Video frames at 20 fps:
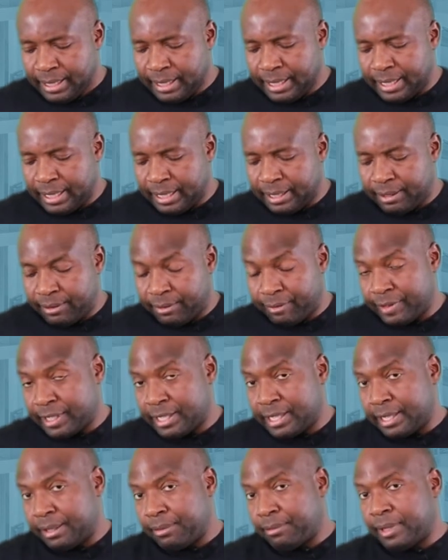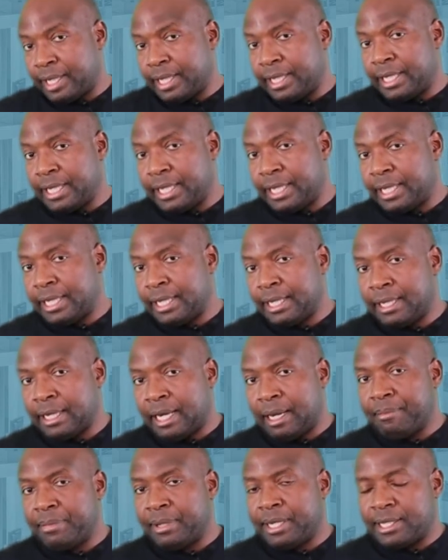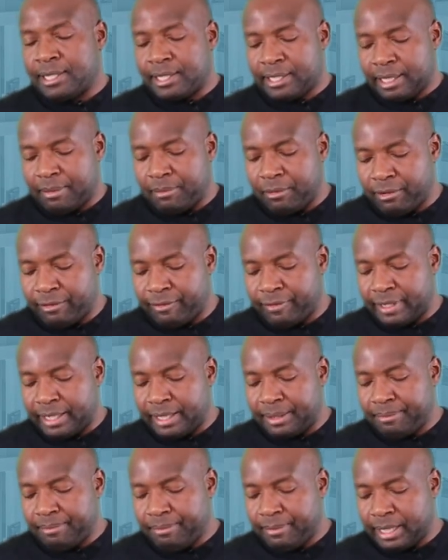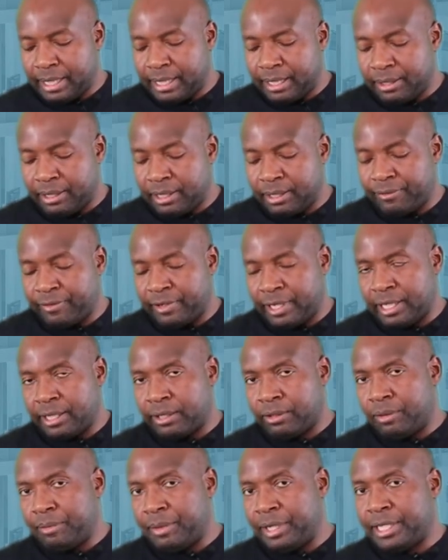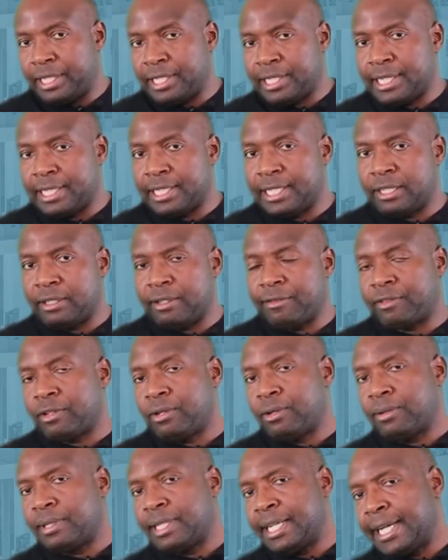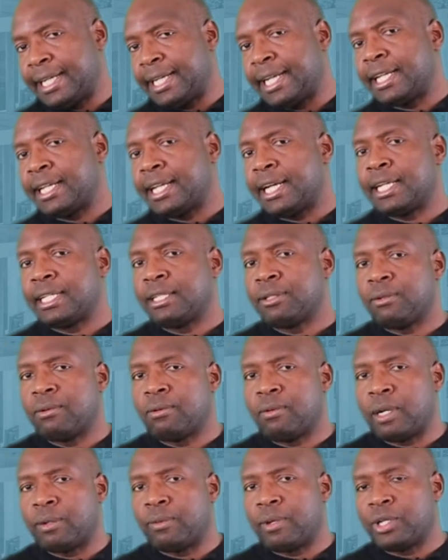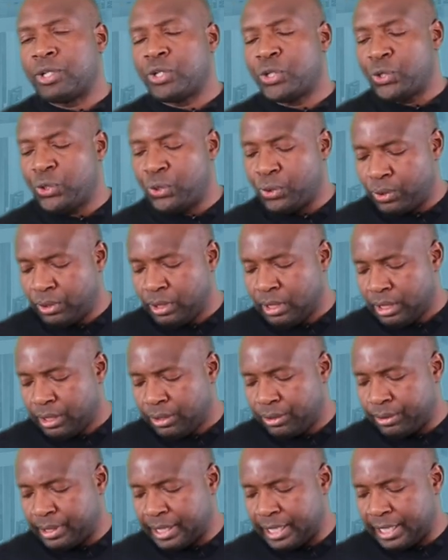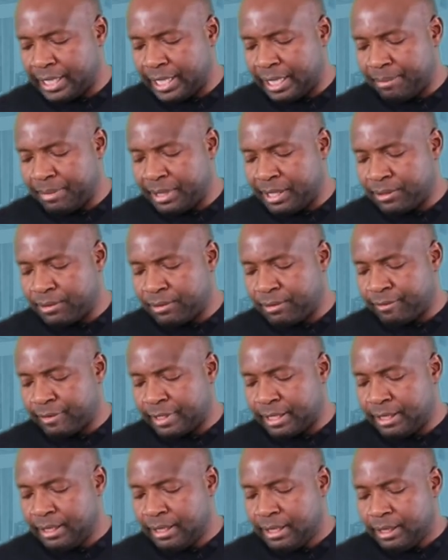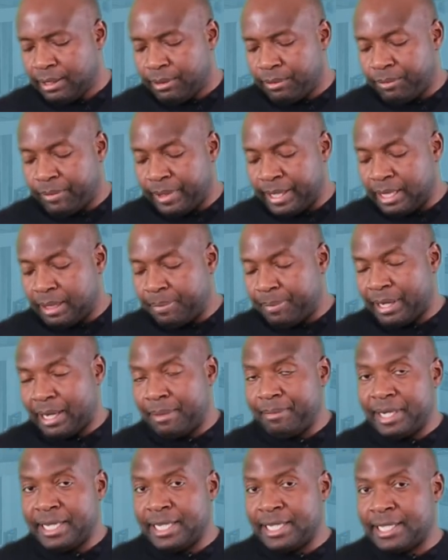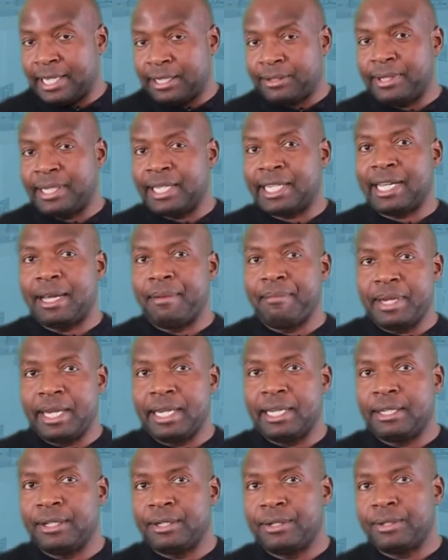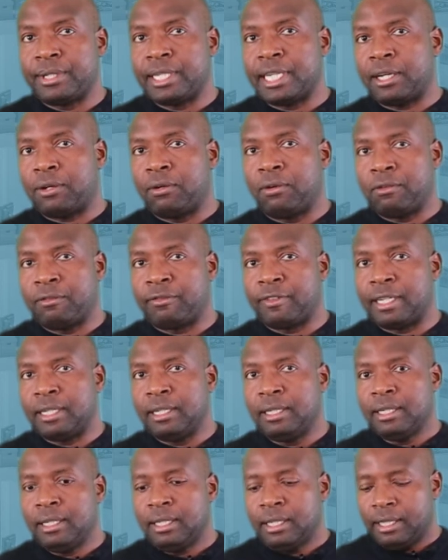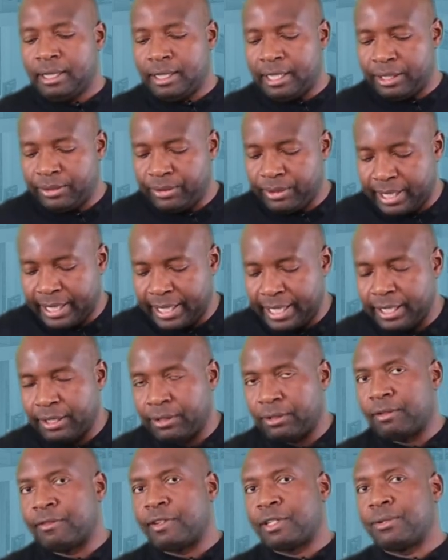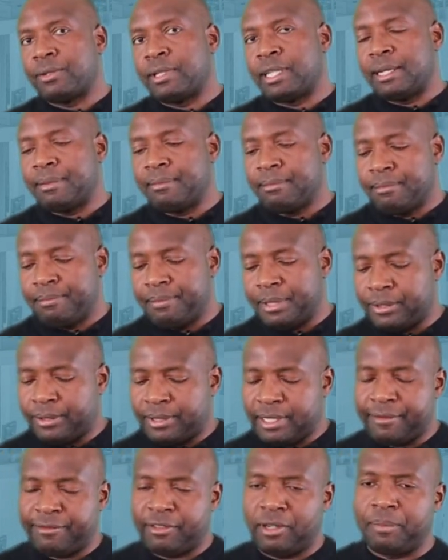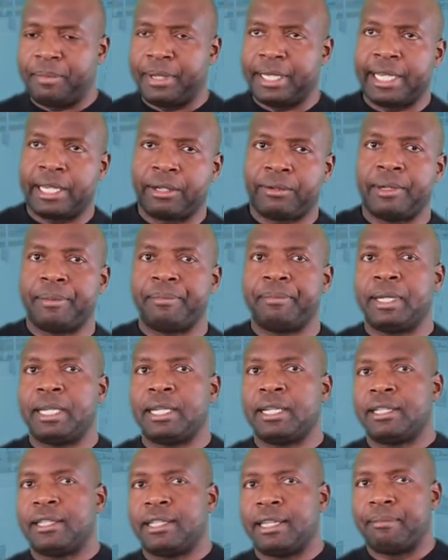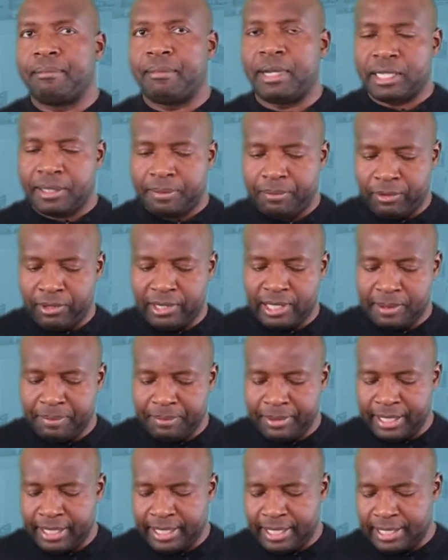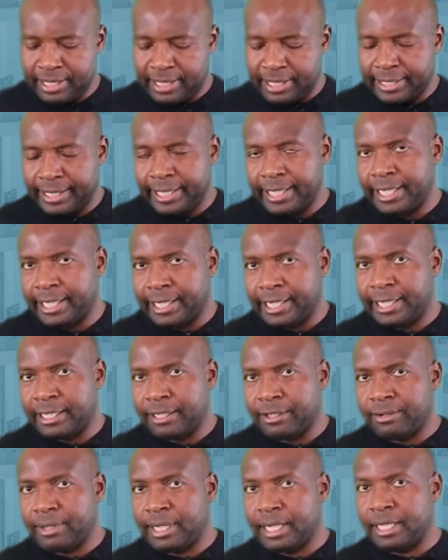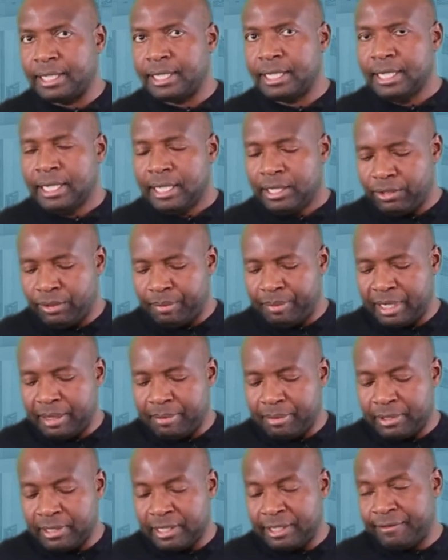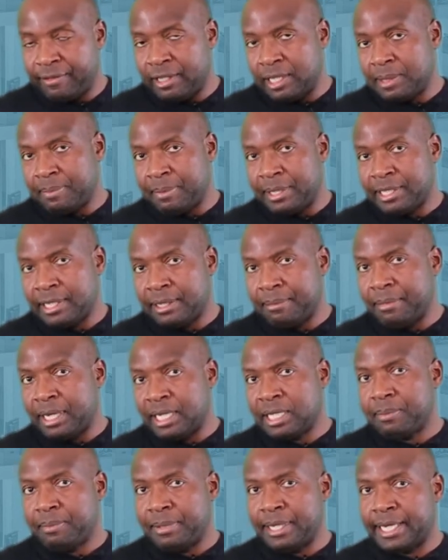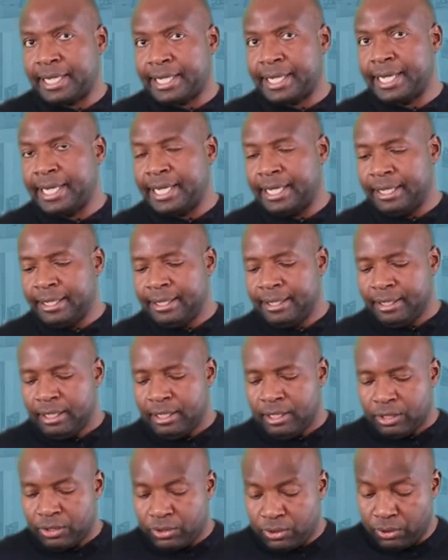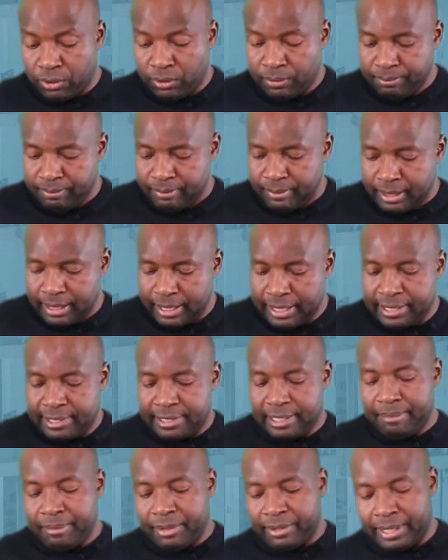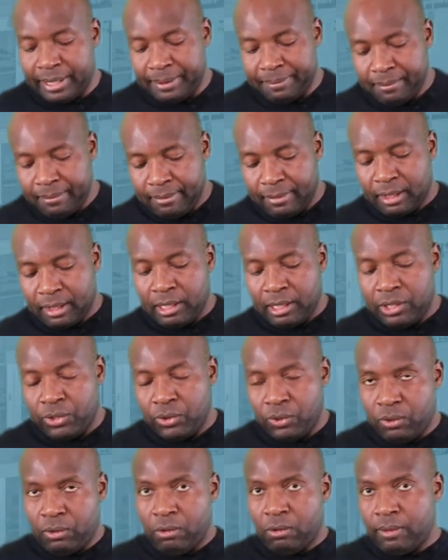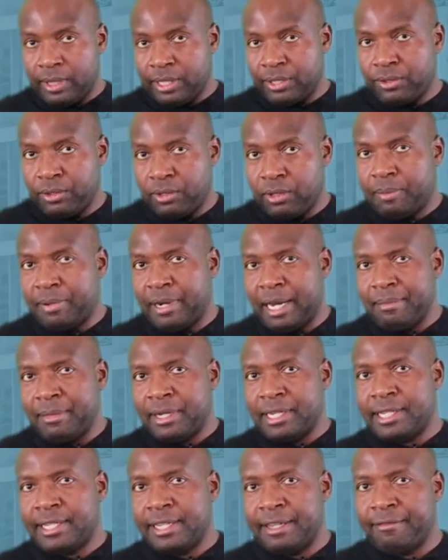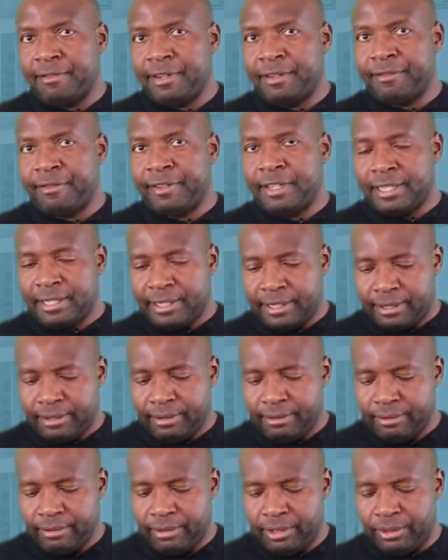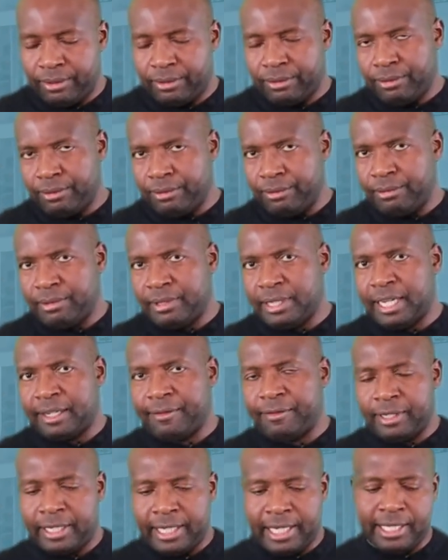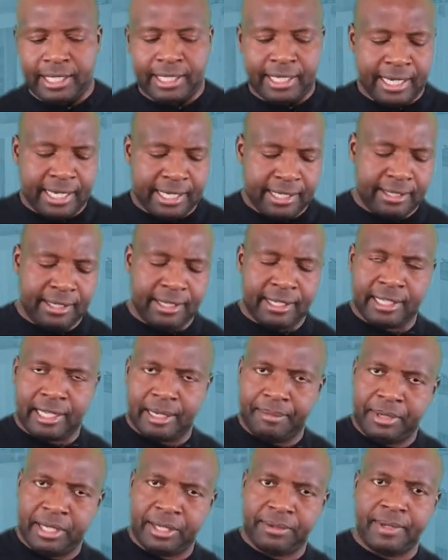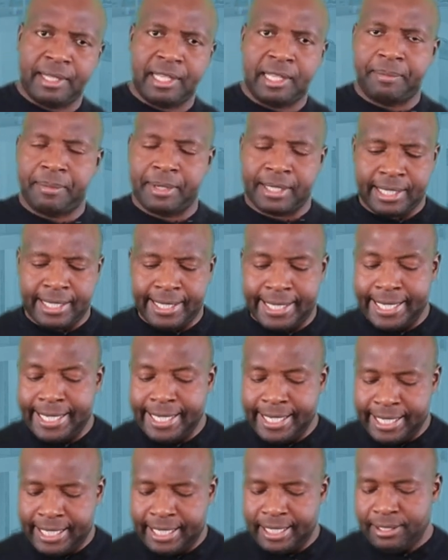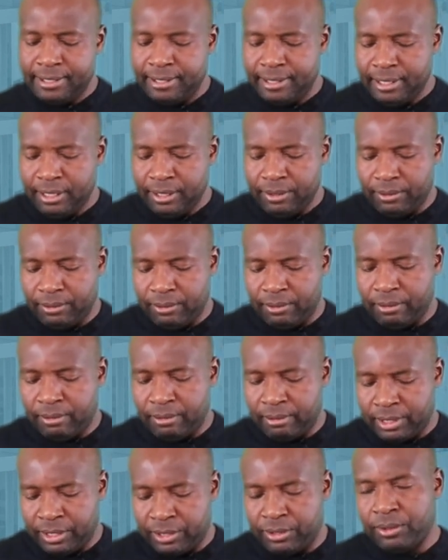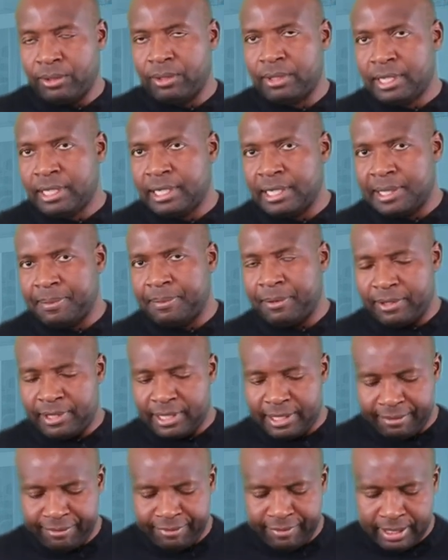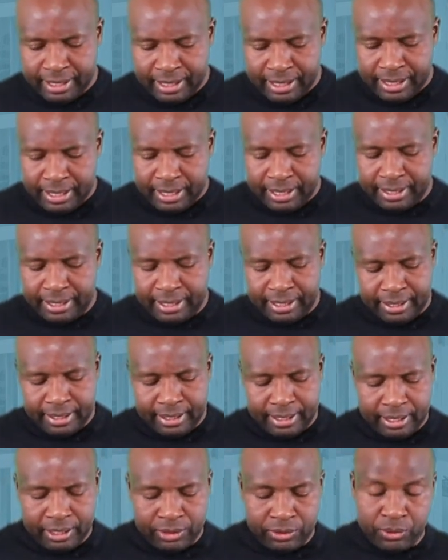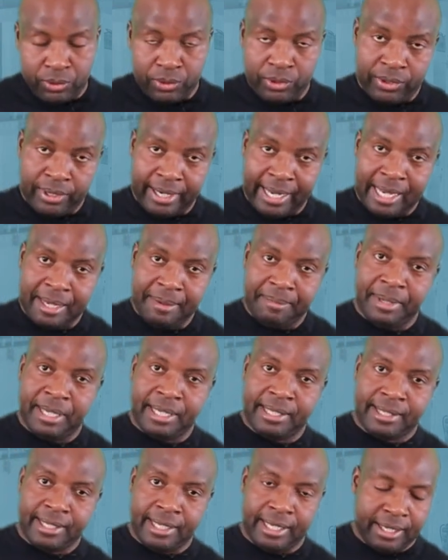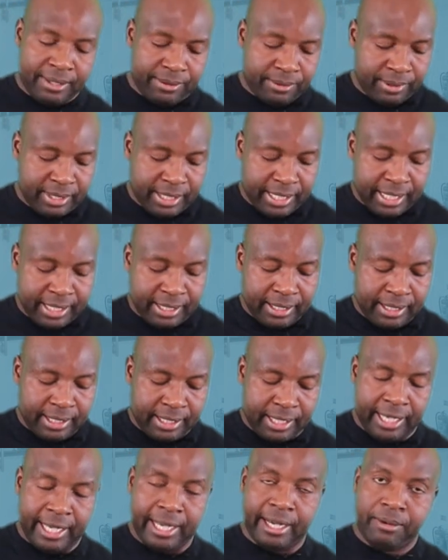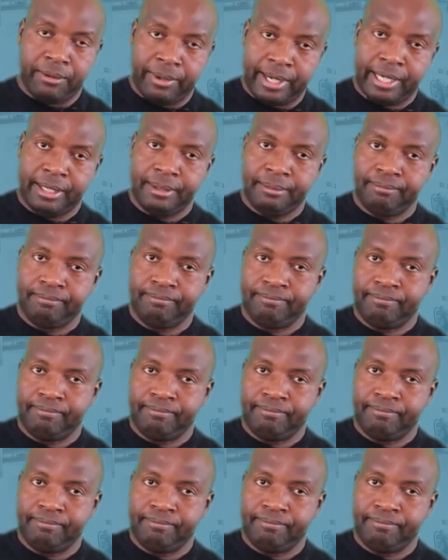Obviously, when the ambulance come over, if you're in the community setting, you've called 999 or 112 to get the ambulance over. When the paramedics actually come in to take over, then you are handing over to them because they've got better equipment, they're much more experienced and clinically trained. They'll be able to give this patient much better care. So, in summary, you always do your primary survey first, to check for dangers, establish whether the person is or is not responsive. Then you do your ABC, so check the airway,